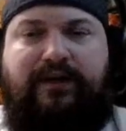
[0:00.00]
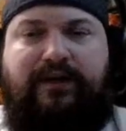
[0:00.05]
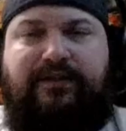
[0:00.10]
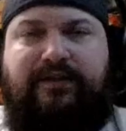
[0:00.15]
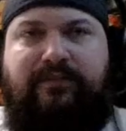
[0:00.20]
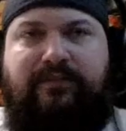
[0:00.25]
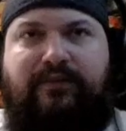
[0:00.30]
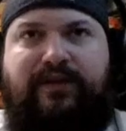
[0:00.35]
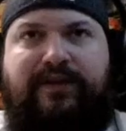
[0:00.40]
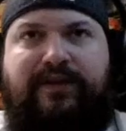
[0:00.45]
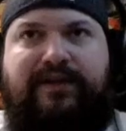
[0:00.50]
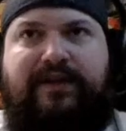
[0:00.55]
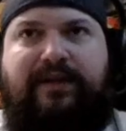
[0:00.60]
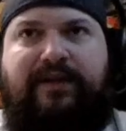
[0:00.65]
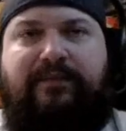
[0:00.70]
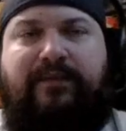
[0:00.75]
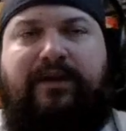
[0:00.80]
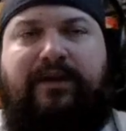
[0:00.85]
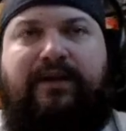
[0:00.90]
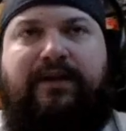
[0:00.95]
at some point in
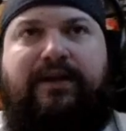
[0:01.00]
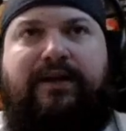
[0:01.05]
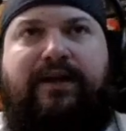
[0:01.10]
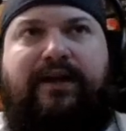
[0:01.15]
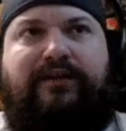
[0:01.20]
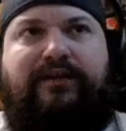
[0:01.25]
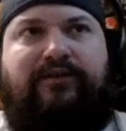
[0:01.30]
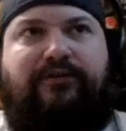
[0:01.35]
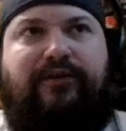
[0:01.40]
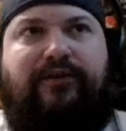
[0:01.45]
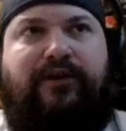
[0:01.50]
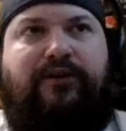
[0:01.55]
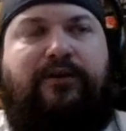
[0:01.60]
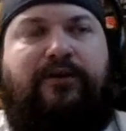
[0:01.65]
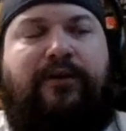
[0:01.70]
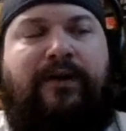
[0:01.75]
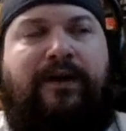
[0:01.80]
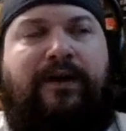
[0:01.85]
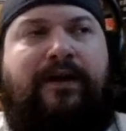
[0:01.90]
time. I don't know.